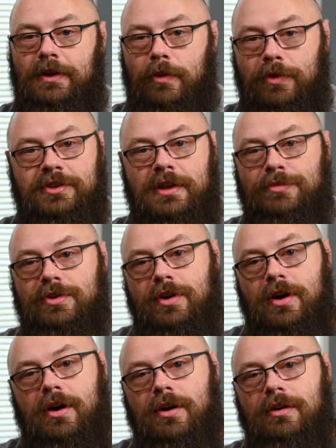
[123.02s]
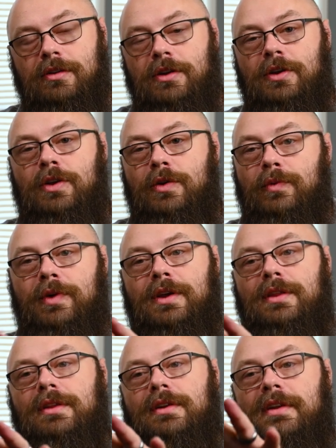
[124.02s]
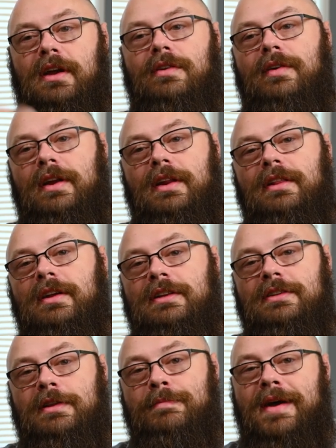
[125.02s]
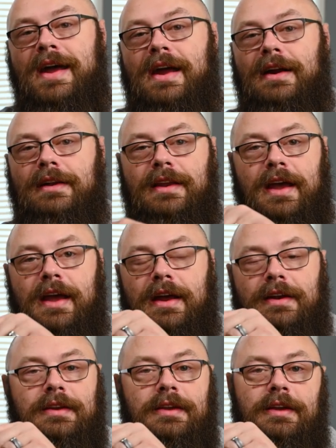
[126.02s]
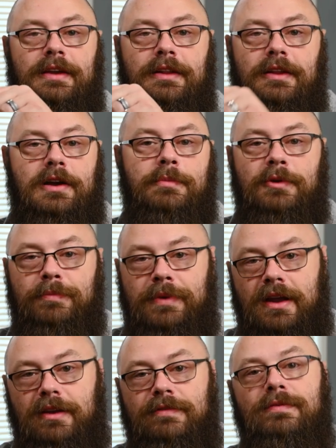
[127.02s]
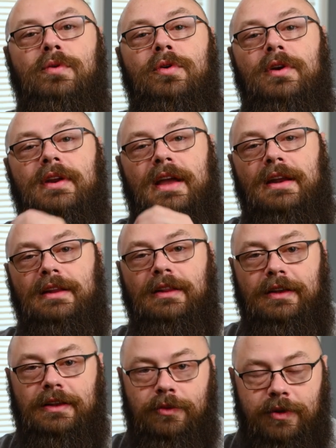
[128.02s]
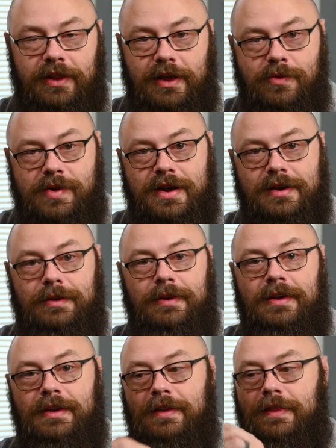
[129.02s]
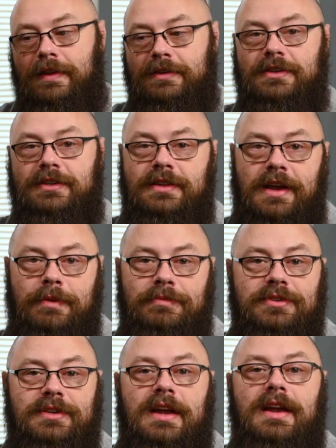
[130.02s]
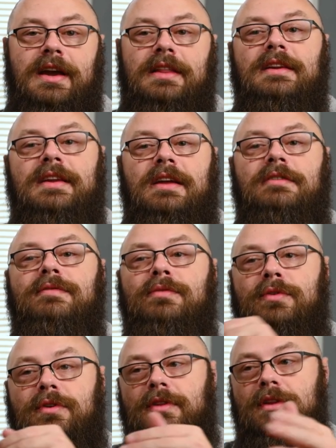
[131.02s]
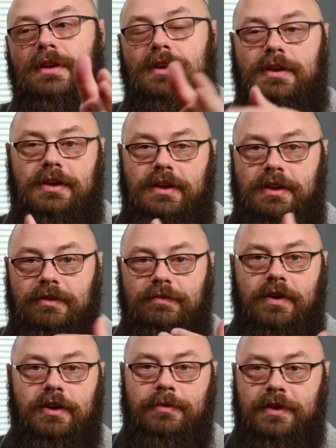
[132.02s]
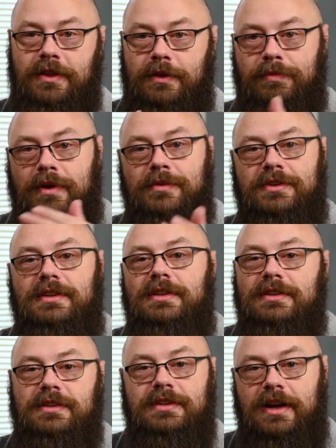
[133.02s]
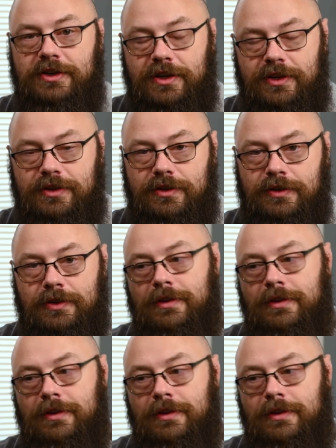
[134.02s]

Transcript: a reception hall with decorating lights in the back that the couple paid for, had it lit the way they want. And this is them, say, on the dance floor. The environment and the premise of this does not change.